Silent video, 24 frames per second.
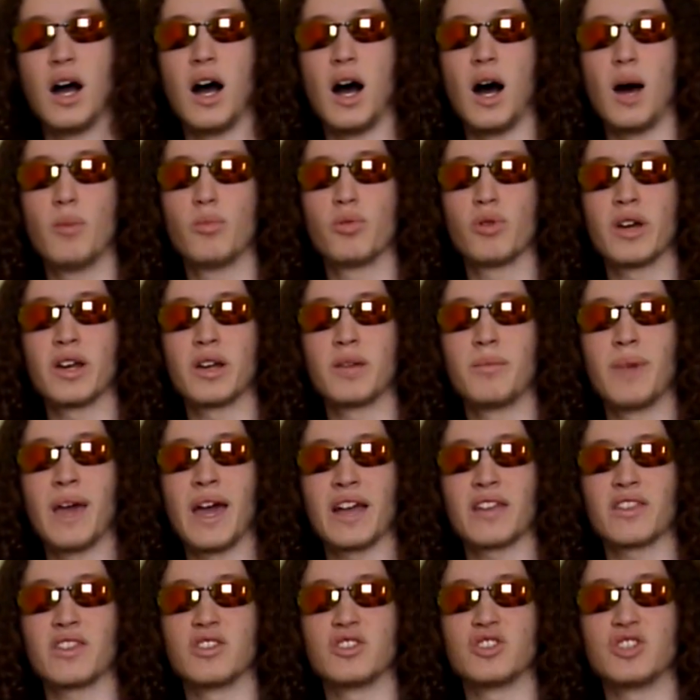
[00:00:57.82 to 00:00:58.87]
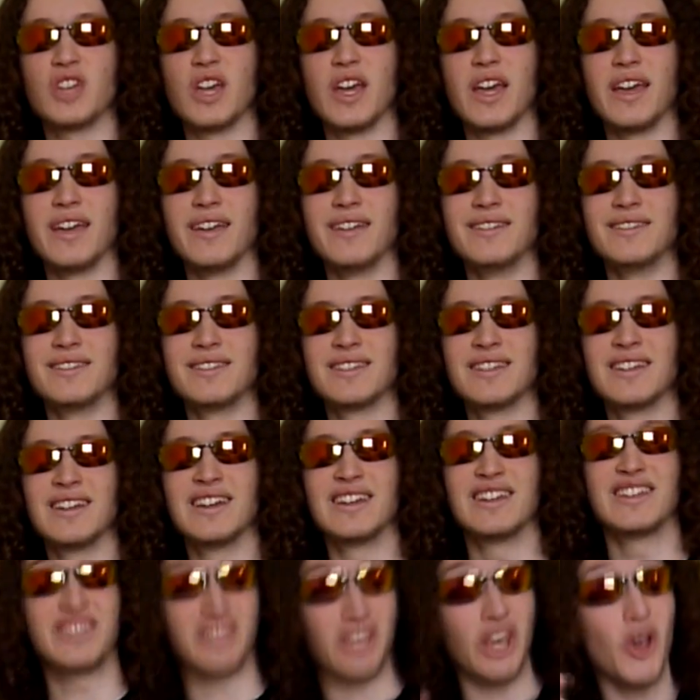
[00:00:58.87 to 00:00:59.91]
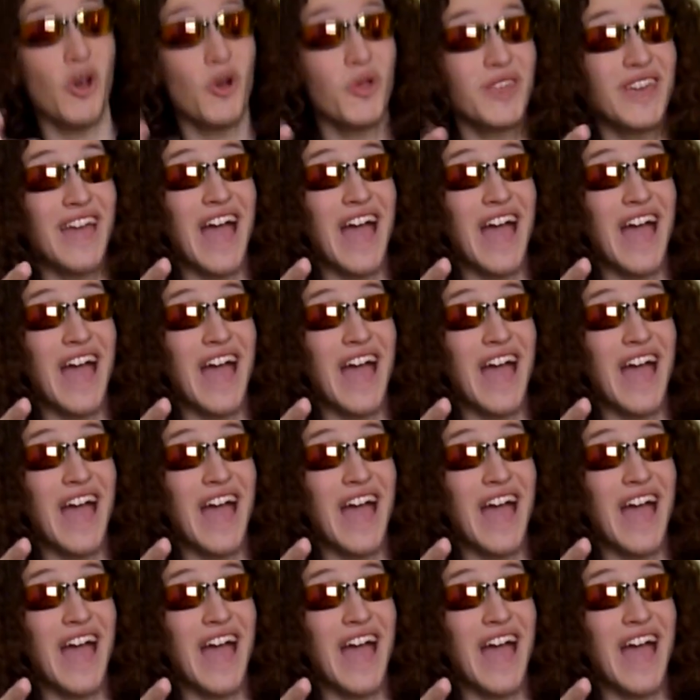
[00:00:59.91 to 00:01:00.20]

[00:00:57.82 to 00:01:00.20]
I'm bringing back the shades. Cue the